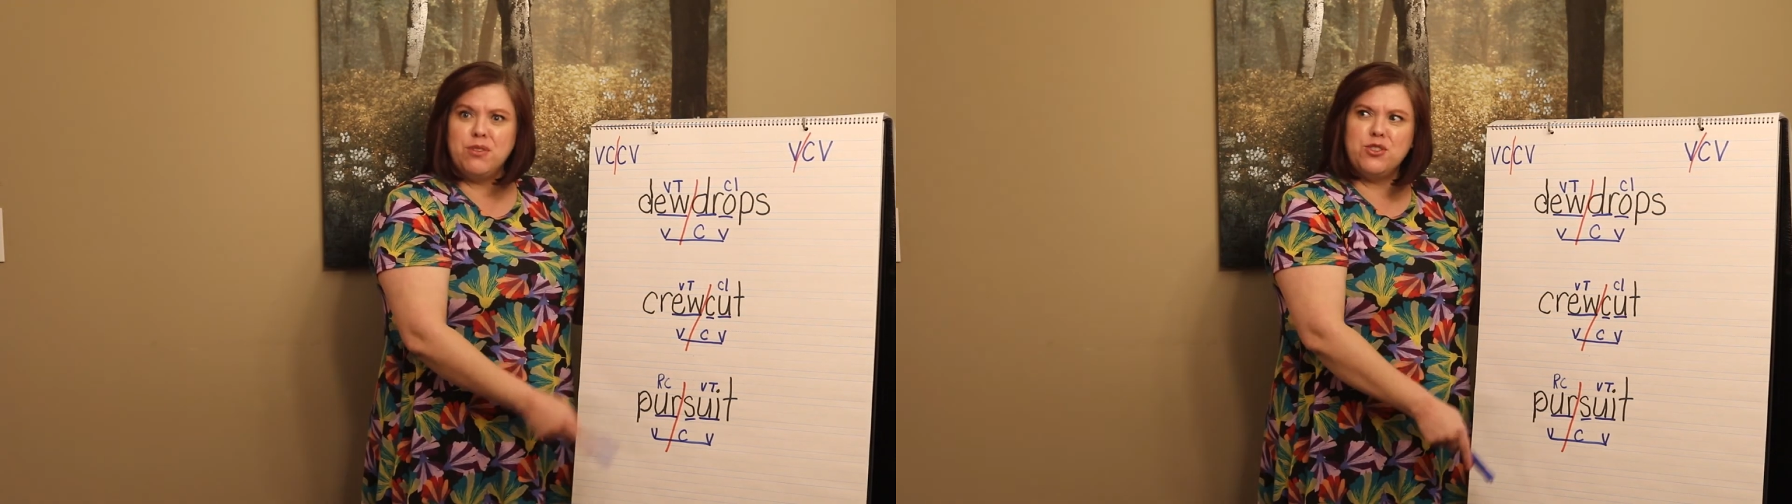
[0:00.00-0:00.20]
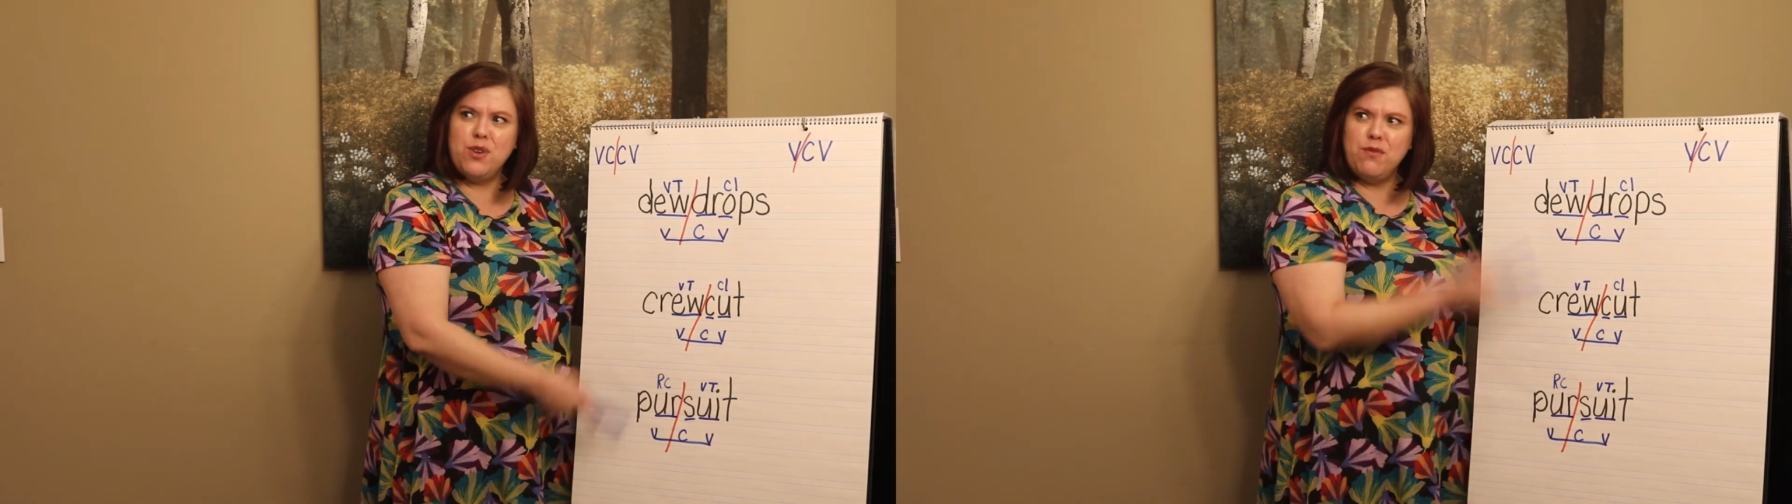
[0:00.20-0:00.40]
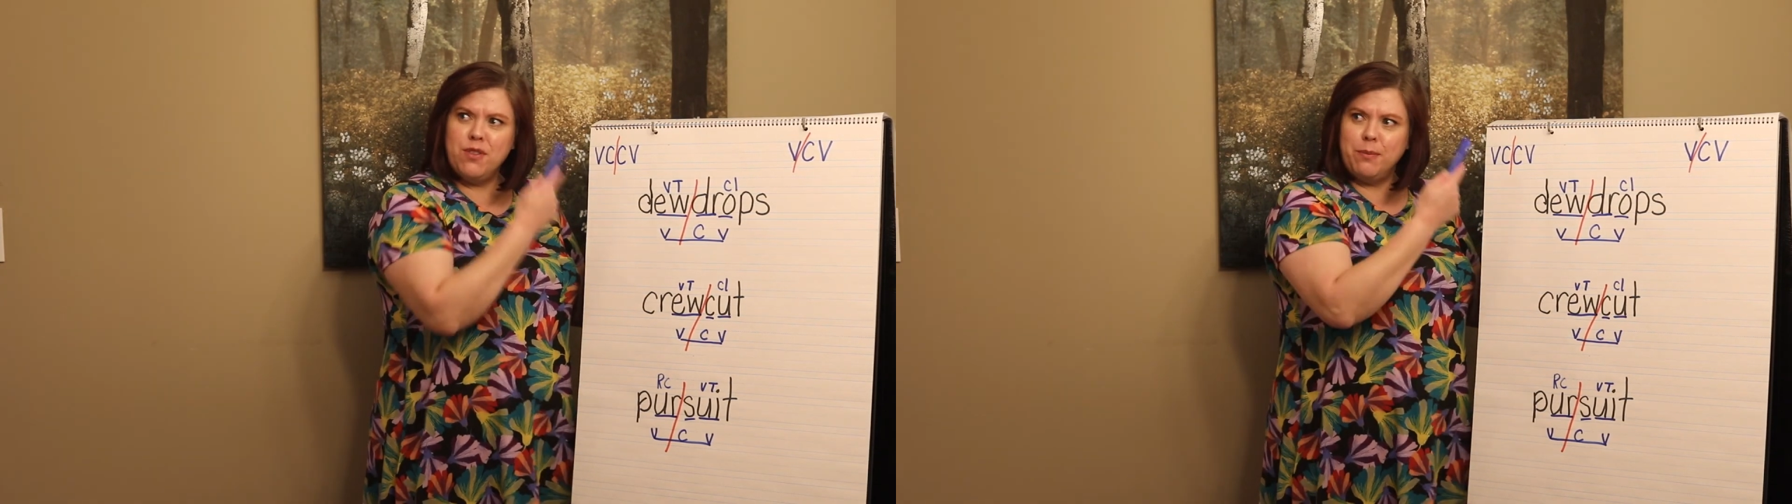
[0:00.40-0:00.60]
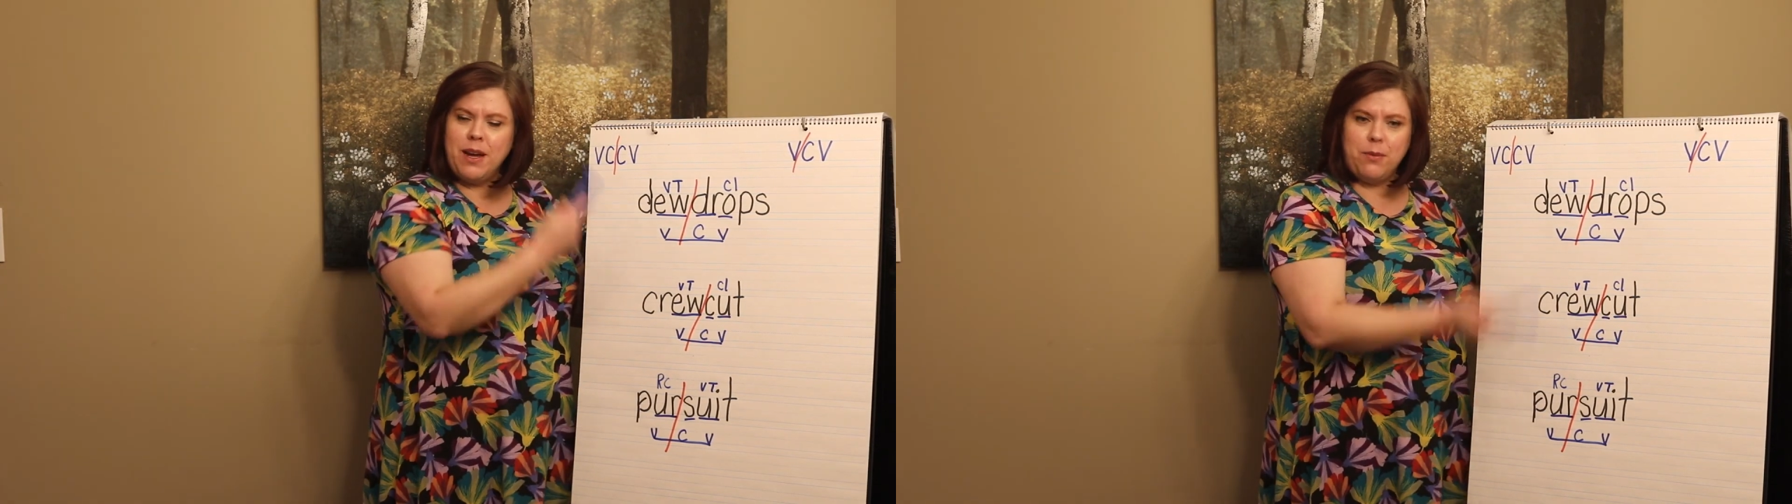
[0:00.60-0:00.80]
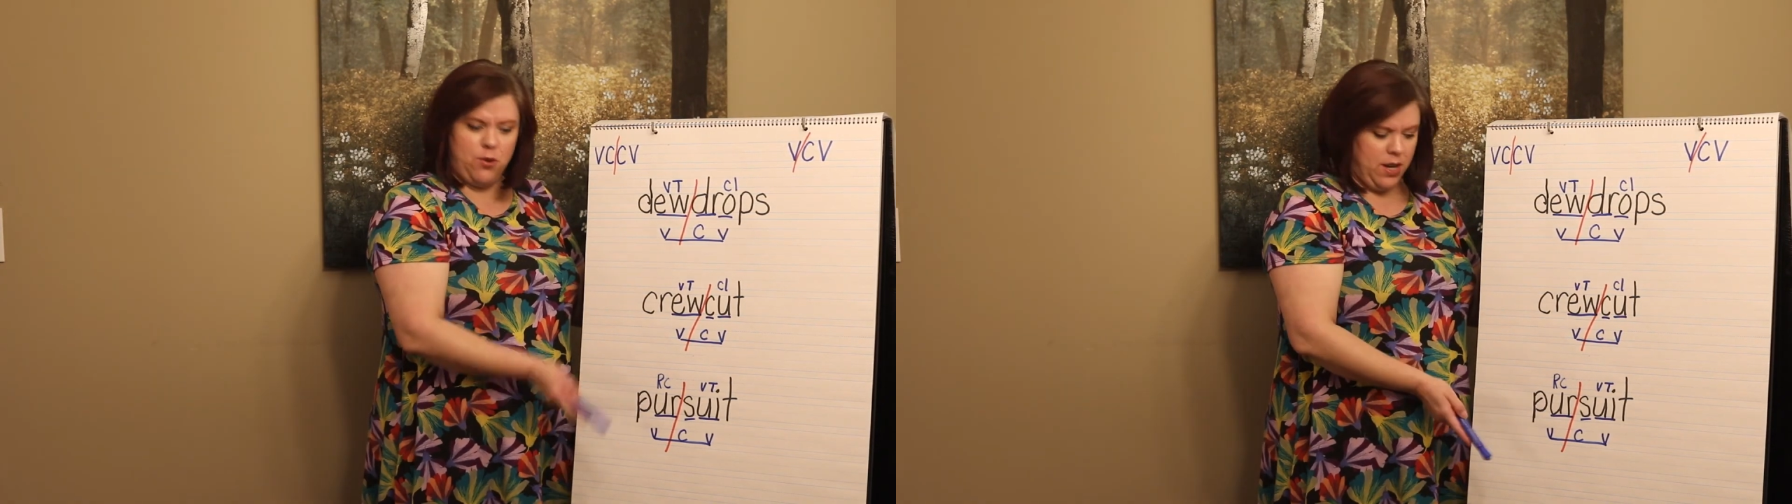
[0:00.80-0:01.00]
Let's read it from the
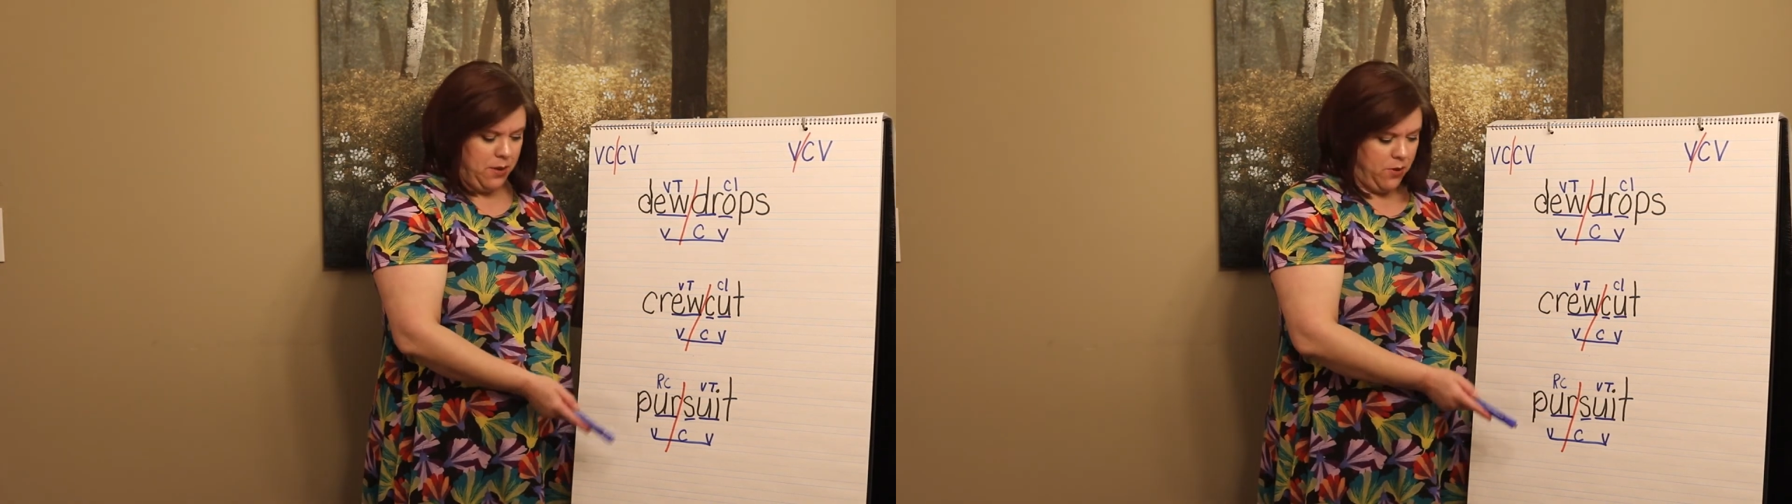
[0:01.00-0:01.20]
bottom going up.